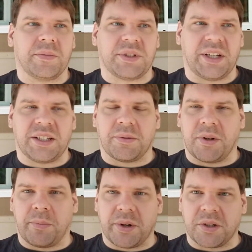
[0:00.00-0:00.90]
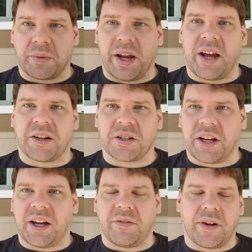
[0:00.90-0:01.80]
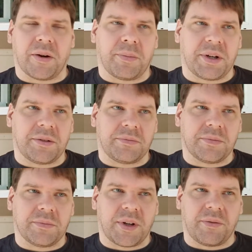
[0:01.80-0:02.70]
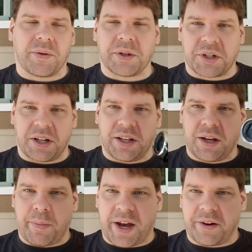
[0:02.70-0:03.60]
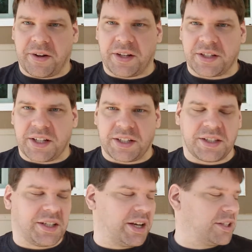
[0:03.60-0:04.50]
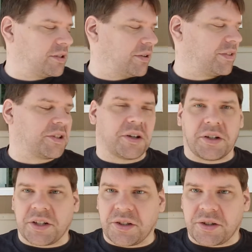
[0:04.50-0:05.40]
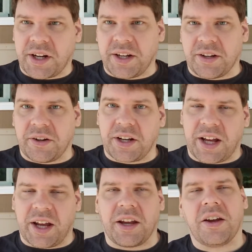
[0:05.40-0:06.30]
seeing some of the birds we actually have here, but unfortunately the battery on this thing's dead, so I'm going to have to charge it and try another day.